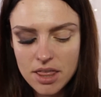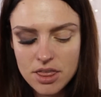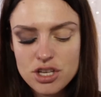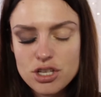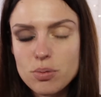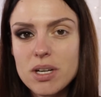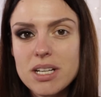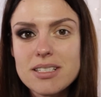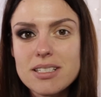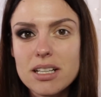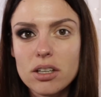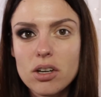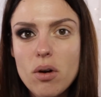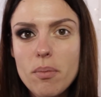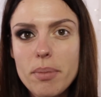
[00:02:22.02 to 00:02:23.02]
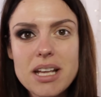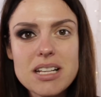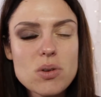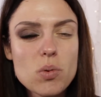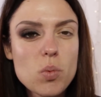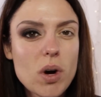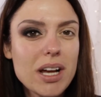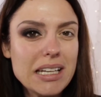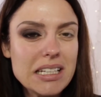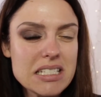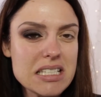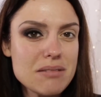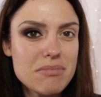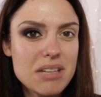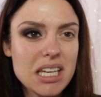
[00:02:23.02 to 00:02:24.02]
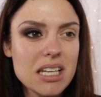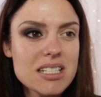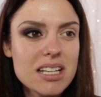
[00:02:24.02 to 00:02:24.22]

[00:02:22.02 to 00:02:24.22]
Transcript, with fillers: This one is silicone based. What does it mean?